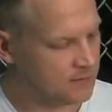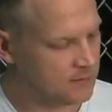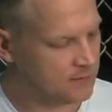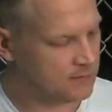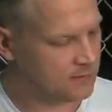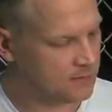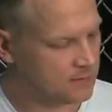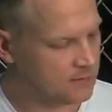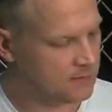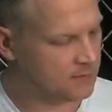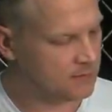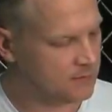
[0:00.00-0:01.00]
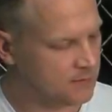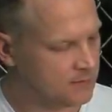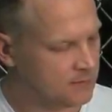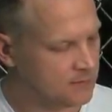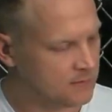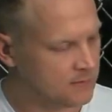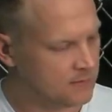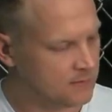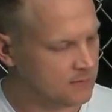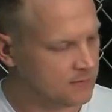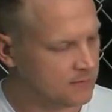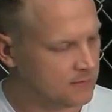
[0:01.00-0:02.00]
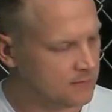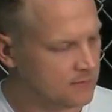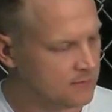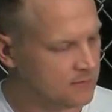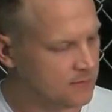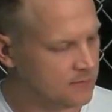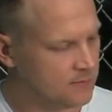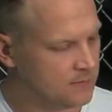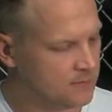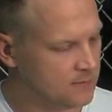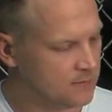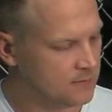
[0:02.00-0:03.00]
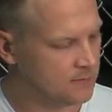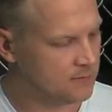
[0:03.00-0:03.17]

(not speaking)